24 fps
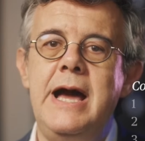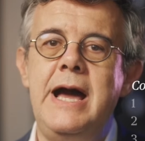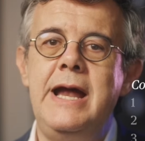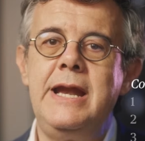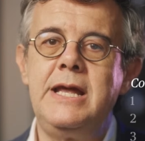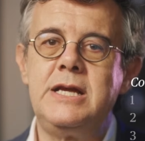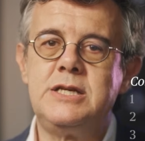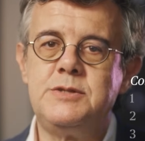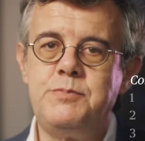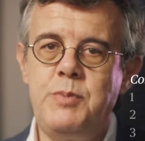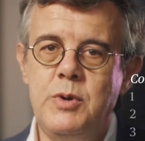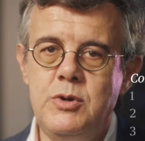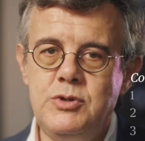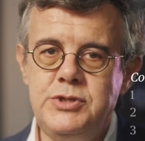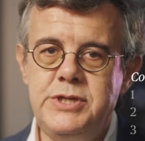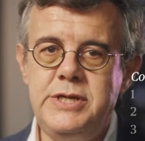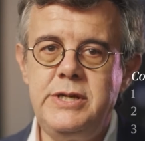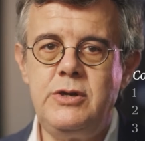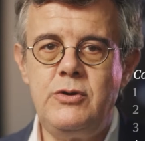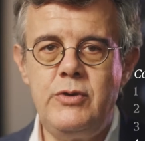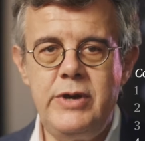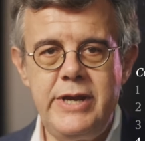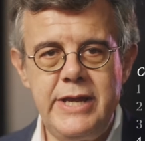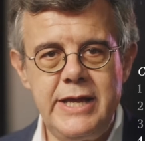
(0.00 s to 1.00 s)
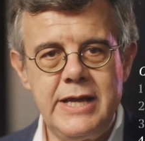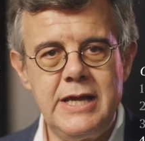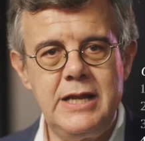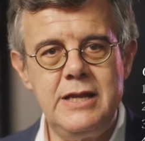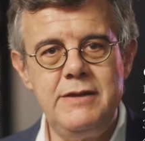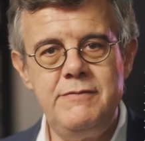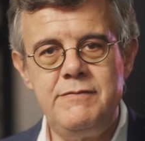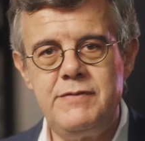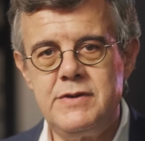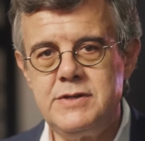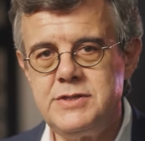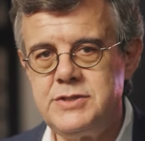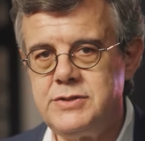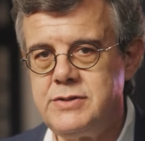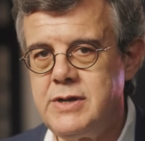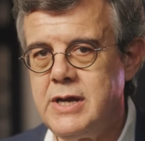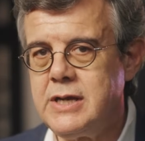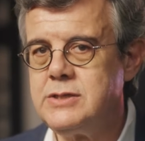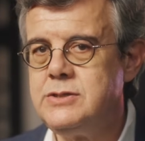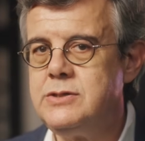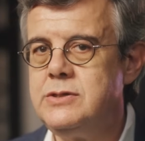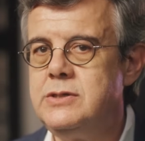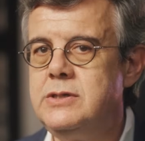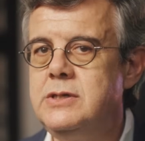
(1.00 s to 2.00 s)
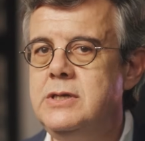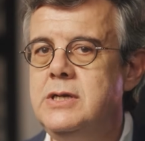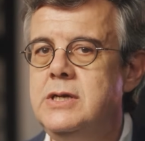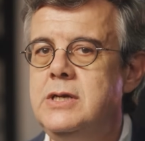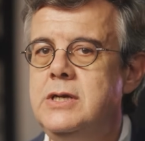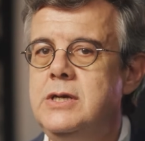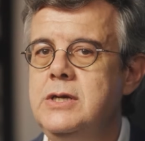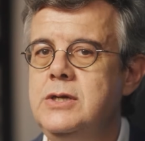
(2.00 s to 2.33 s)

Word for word: and exposing critical infrastructure